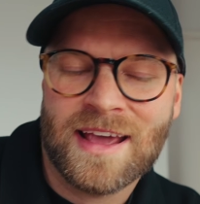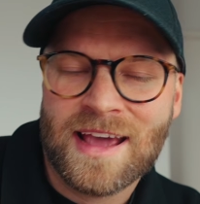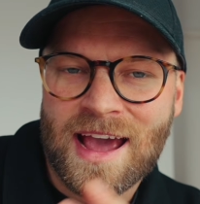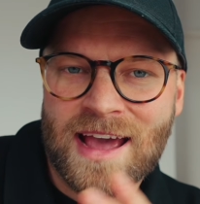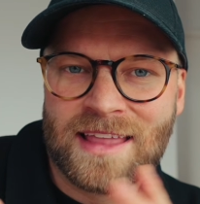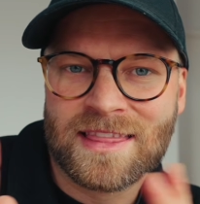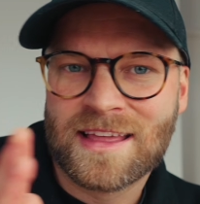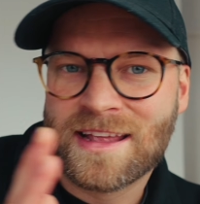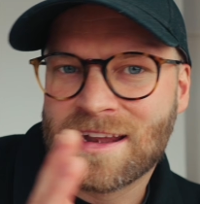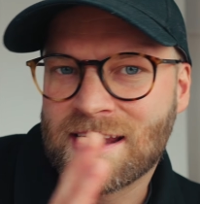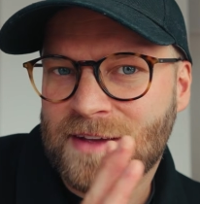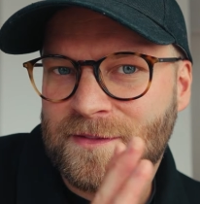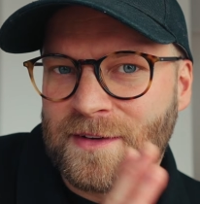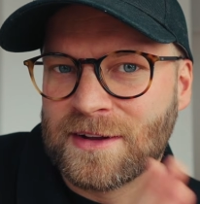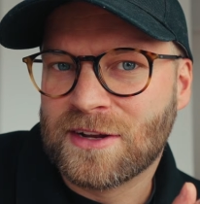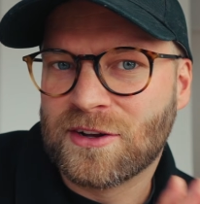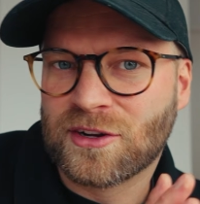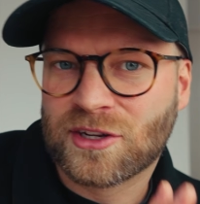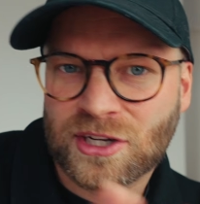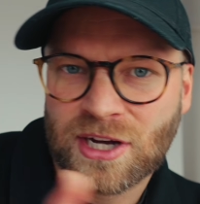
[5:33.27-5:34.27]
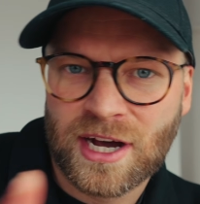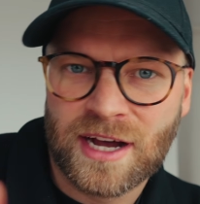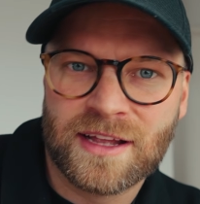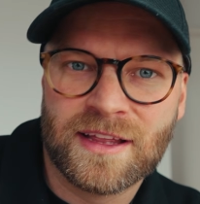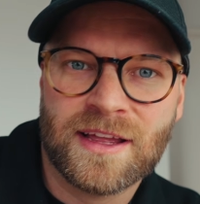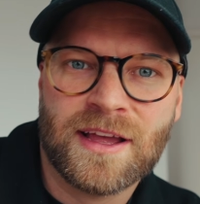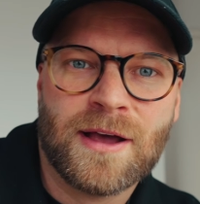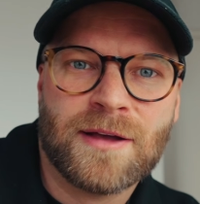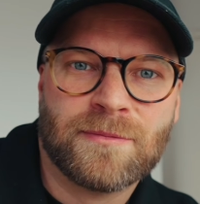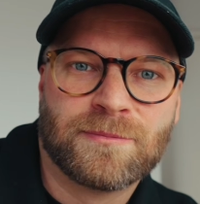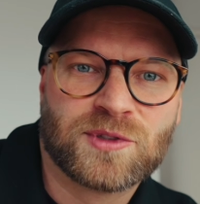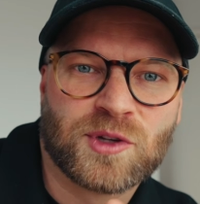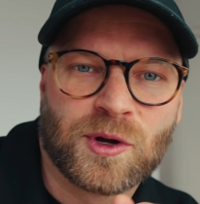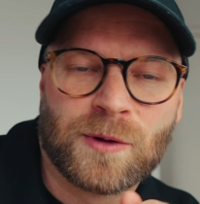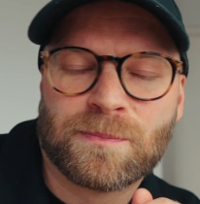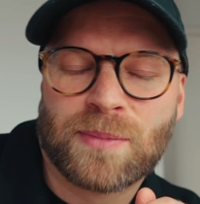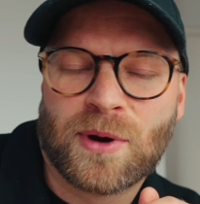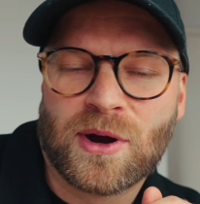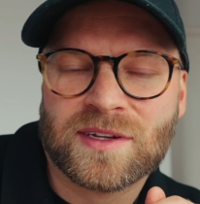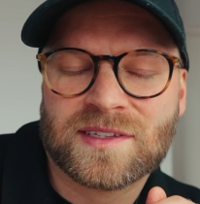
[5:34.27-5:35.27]
and then if I need to cut
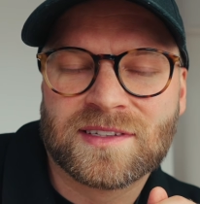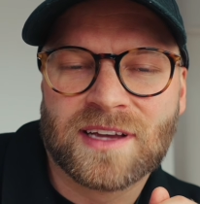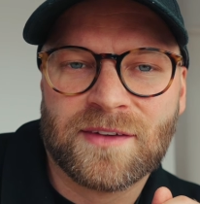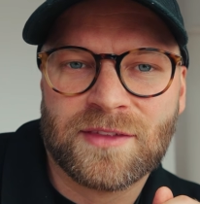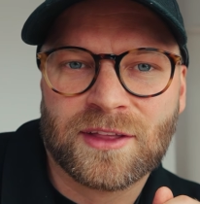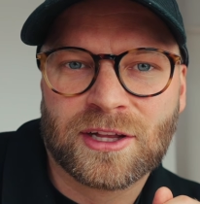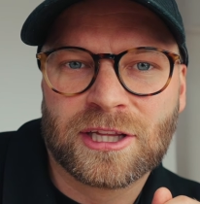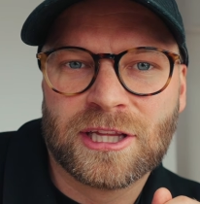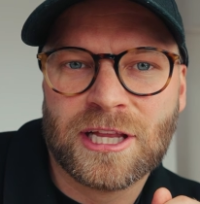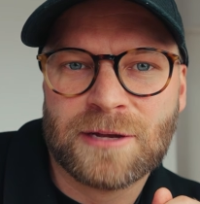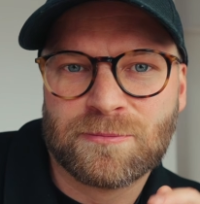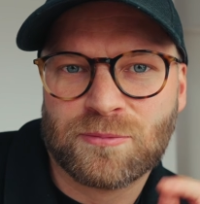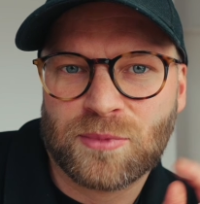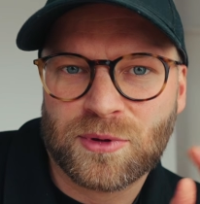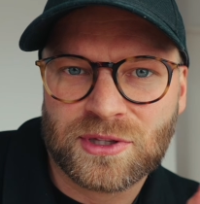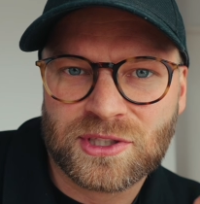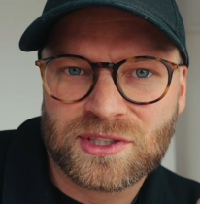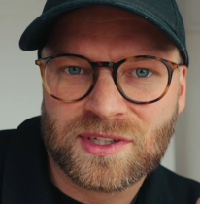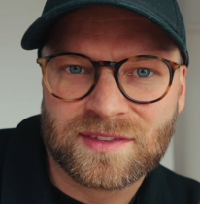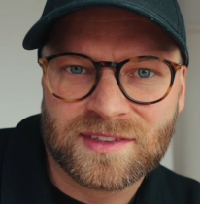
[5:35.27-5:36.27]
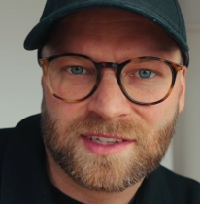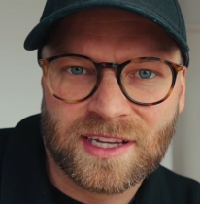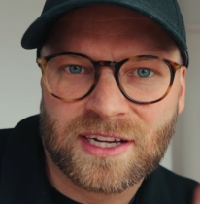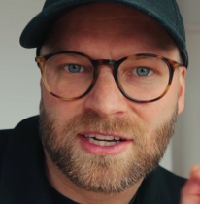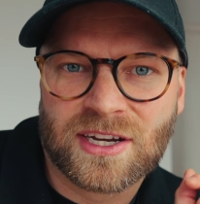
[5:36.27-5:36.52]
certain parts of the clip with just a